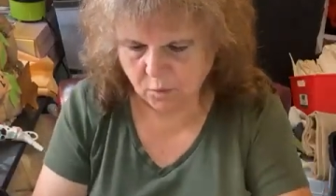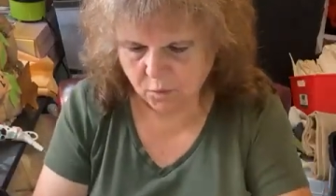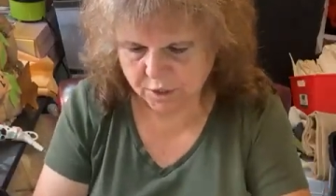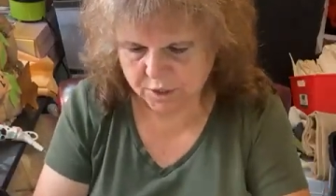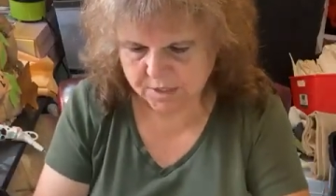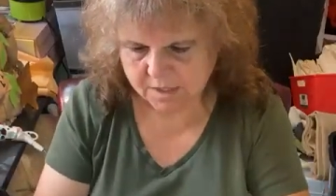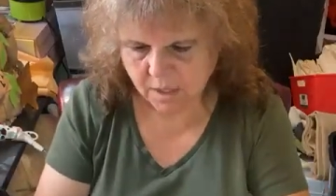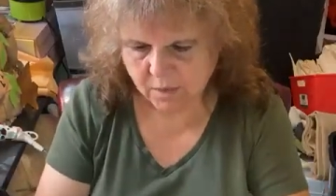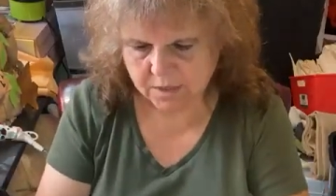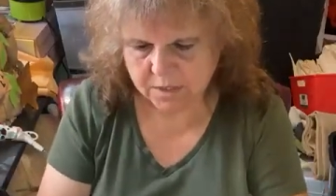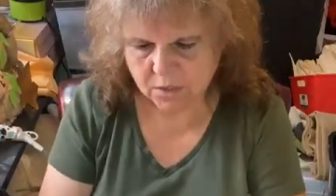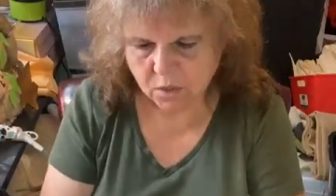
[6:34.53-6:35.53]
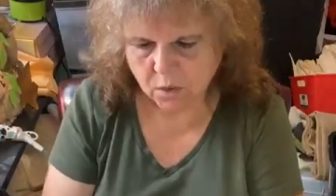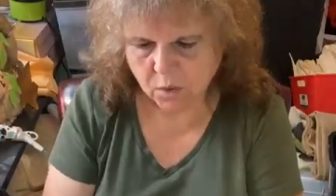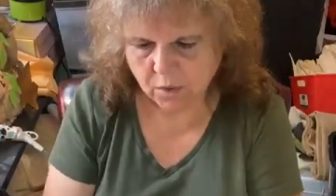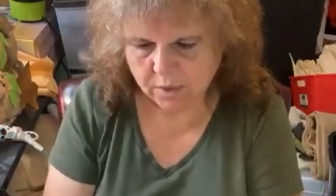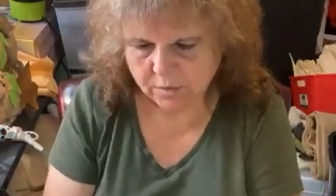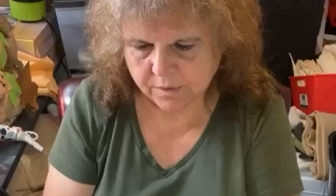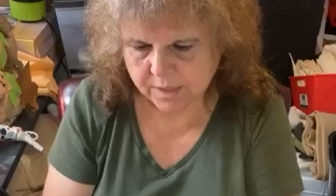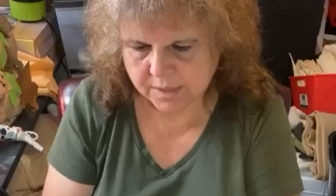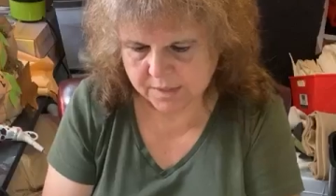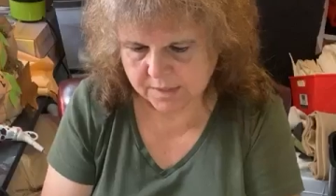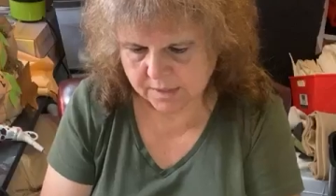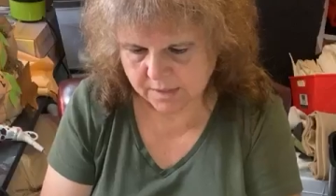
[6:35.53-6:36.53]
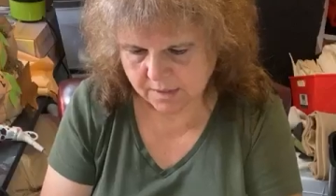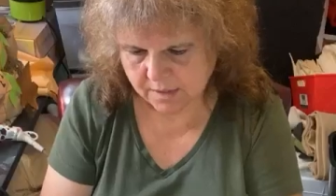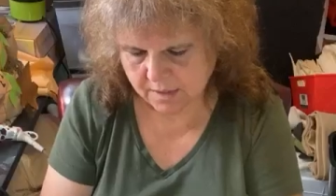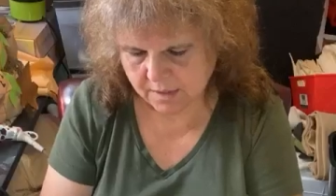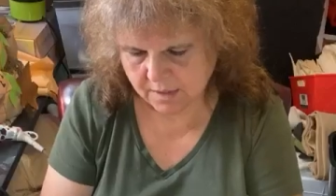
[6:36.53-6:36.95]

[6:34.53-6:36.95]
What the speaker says: And we're just going to coil this